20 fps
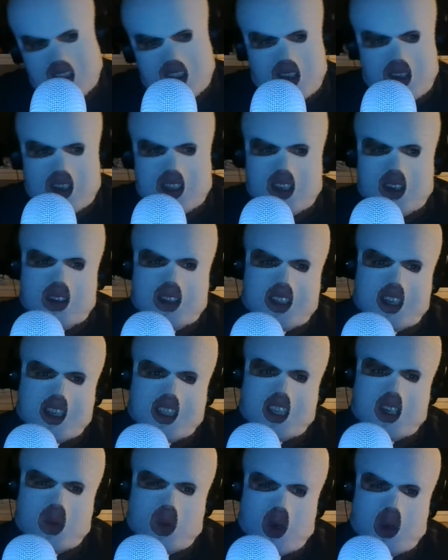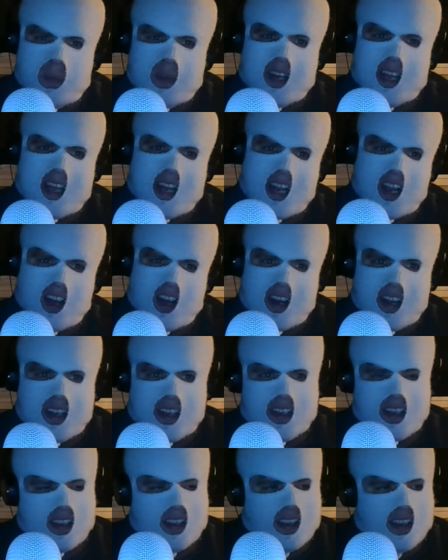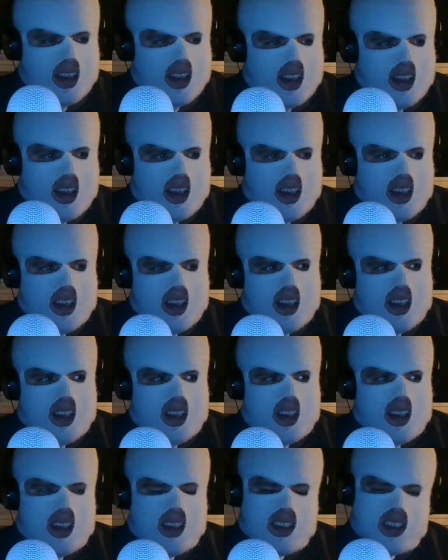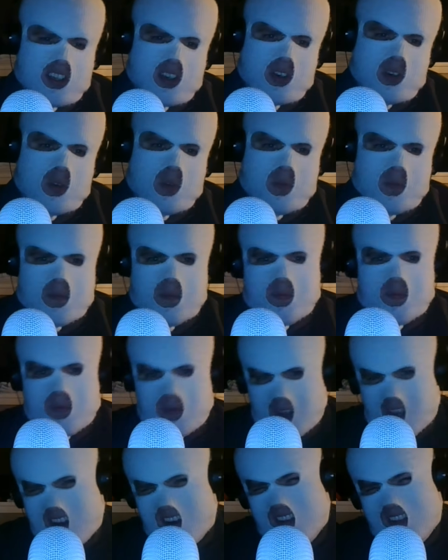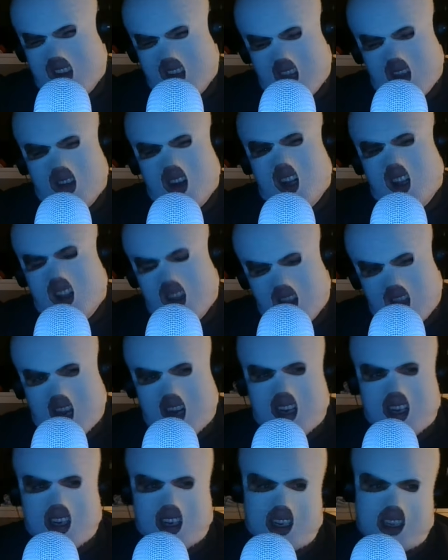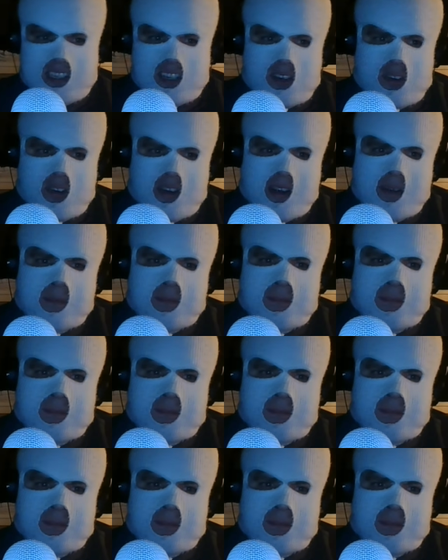so there's no sense in ruminating on it. So I only give it a light disagree.